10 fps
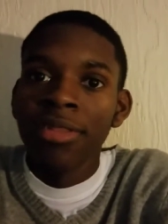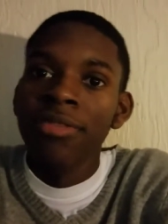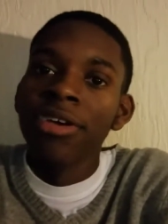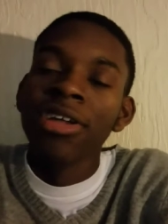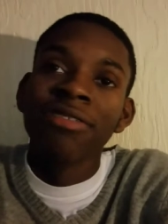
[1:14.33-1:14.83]

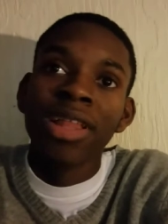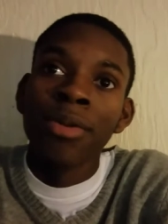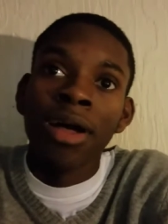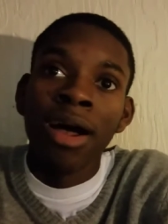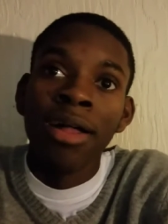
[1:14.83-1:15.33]
they're gonna deliver
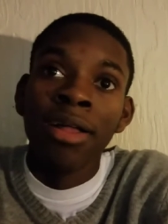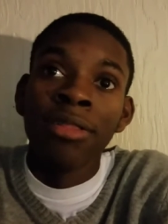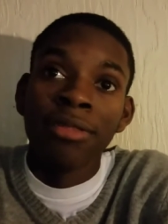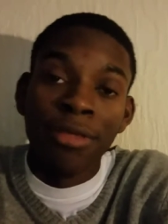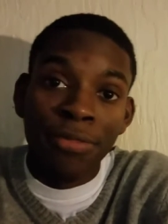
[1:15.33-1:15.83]
it on
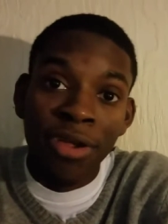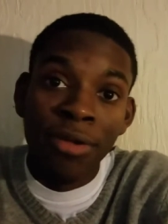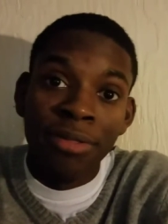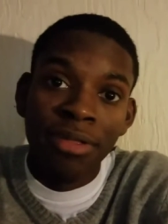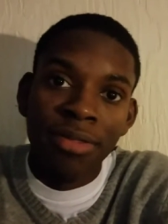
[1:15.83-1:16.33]
this
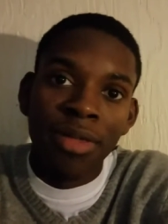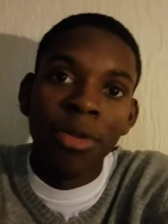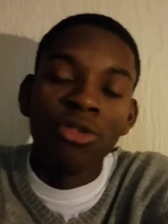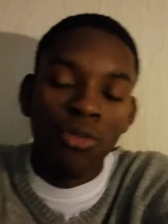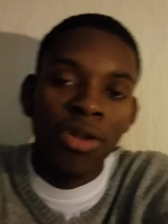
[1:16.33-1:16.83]
Thursday,
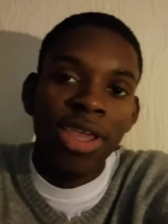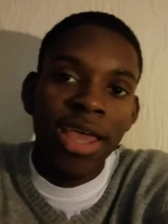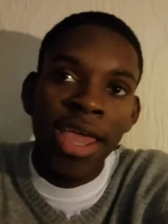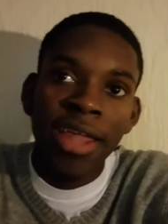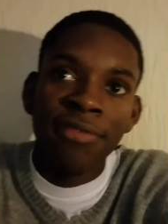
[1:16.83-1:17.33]
December twenty
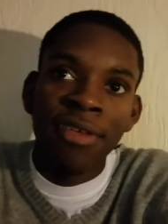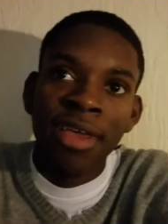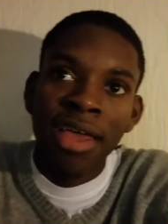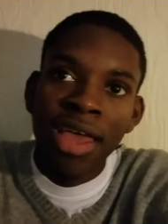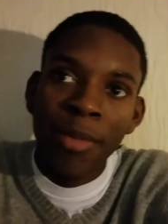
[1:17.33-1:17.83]
eighth.
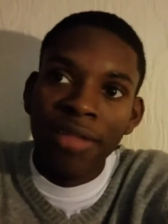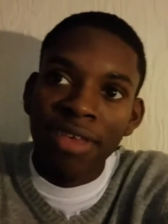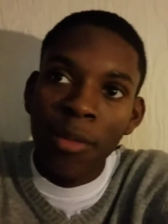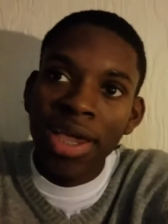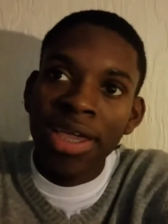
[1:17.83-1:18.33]
By the
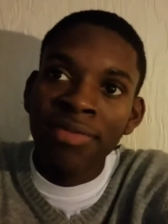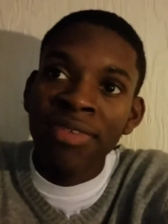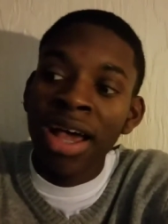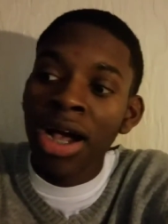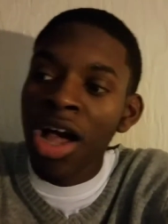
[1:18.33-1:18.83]
time I get
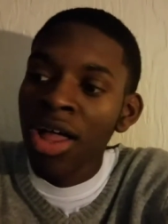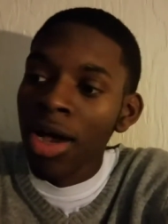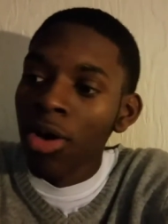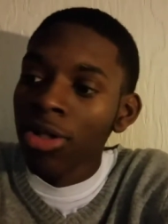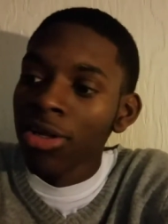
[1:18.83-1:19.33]
that,
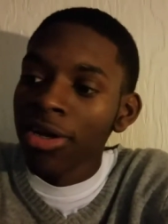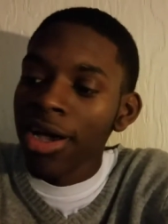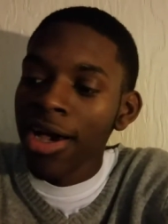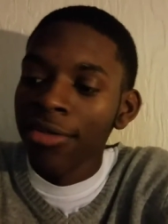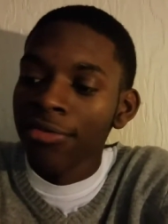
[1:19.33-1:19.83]
I'm gonna learn
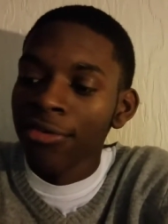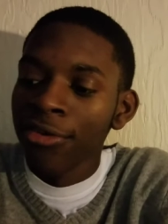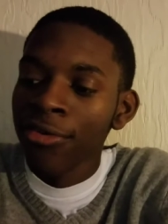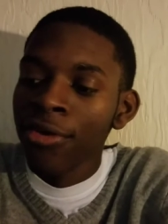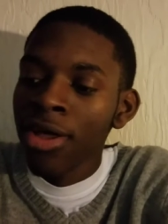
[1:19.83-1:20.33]
how
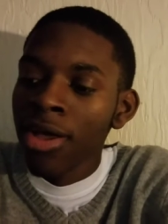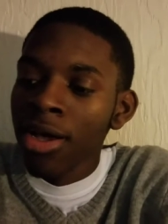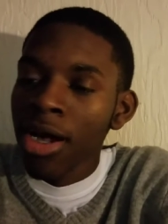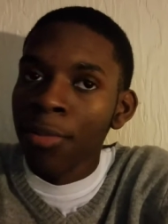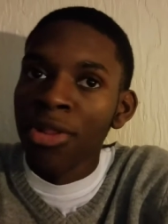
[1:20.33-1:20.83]
to
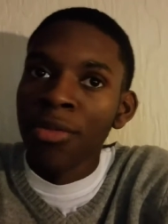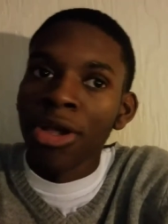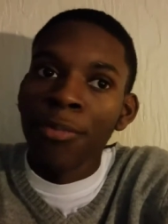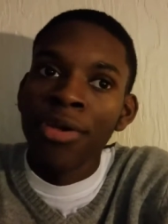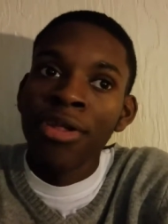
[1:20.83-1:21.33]
upload my
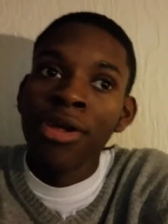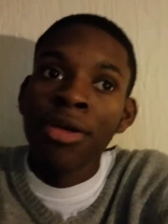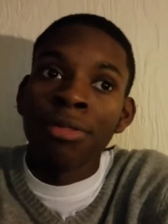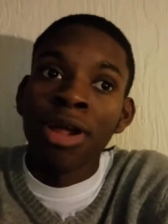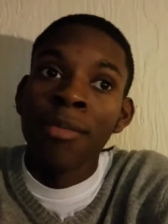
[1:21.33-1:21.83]
computer and
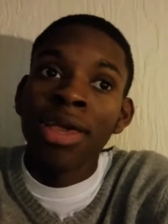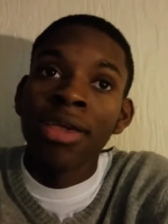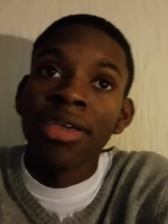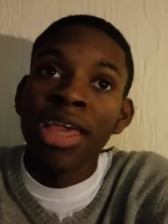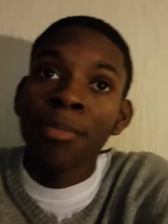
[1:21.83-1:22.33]
start
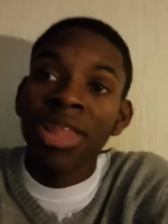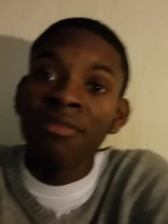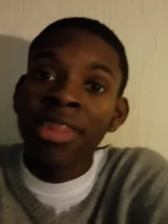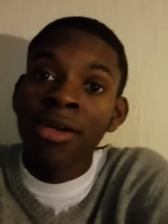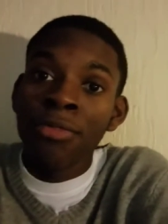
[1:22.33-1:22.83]
making gameplay
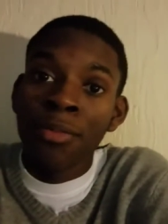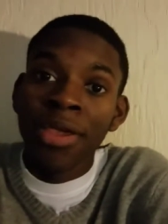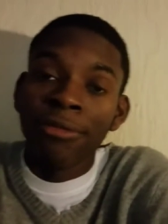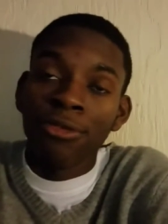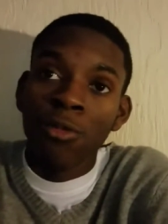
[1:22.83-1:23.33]
videos and be
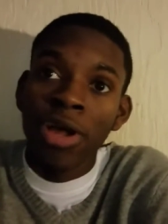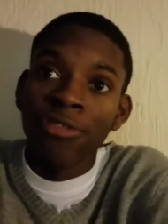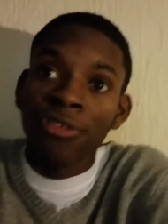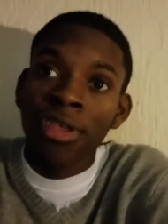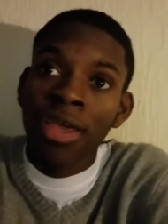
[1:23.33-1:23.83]
on Twitch.